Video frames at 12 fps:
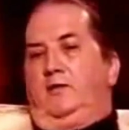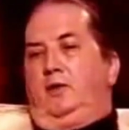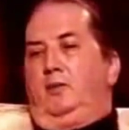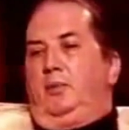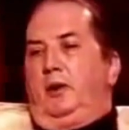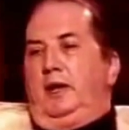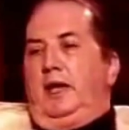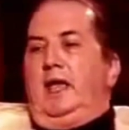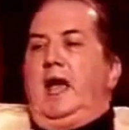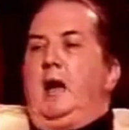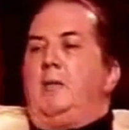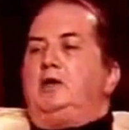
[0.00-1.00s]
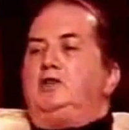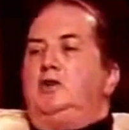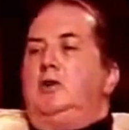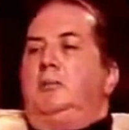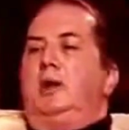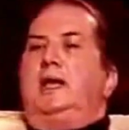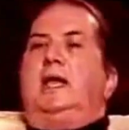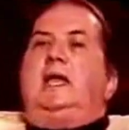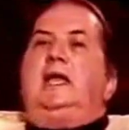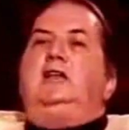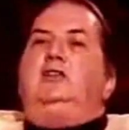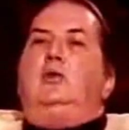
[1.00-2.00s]
whatever you're bringing, how much are you
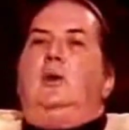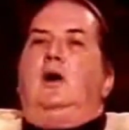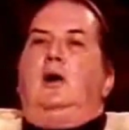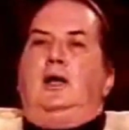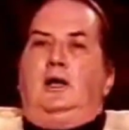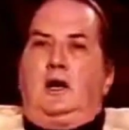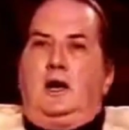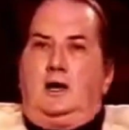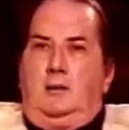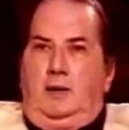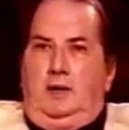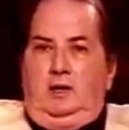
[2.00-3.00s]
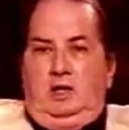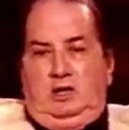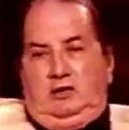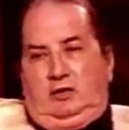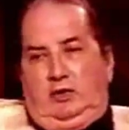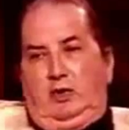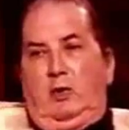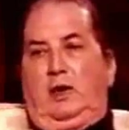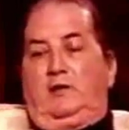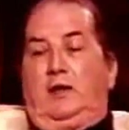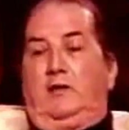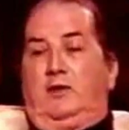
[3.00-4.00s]
bringing into our economy. So
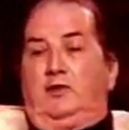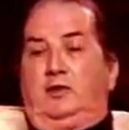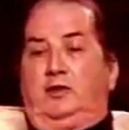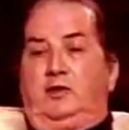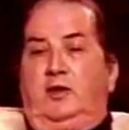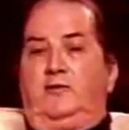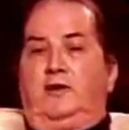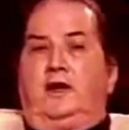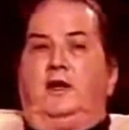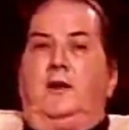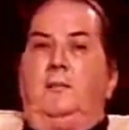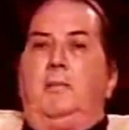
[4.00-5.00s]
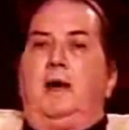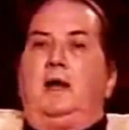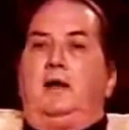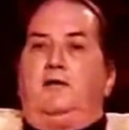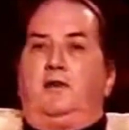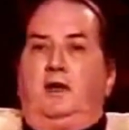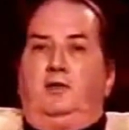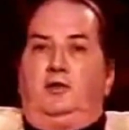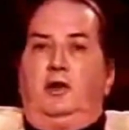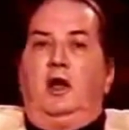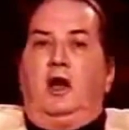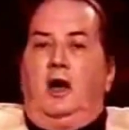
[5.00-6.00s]
you have to have a certificate of
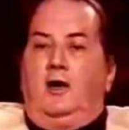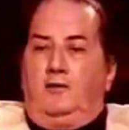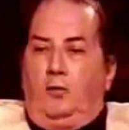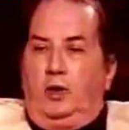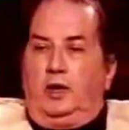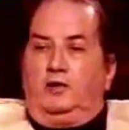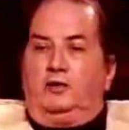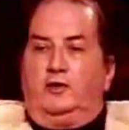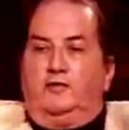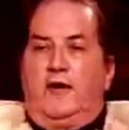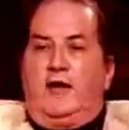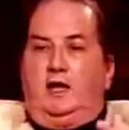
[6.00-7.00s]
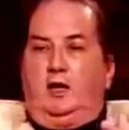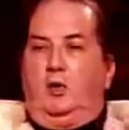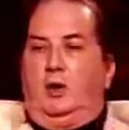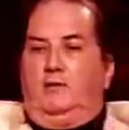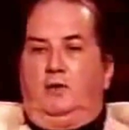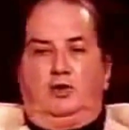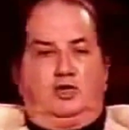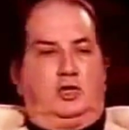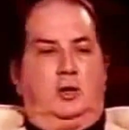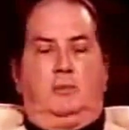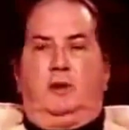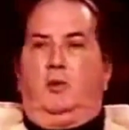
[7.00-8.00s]
manifest of what is the value of your
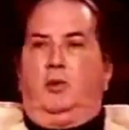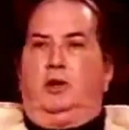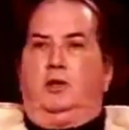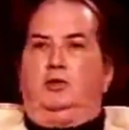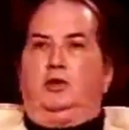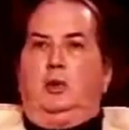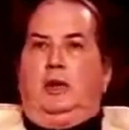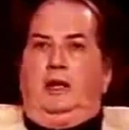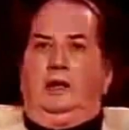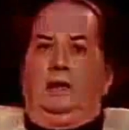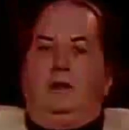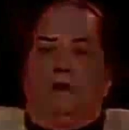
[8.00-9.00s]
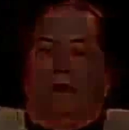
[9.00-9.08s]
ship here. What are you doing?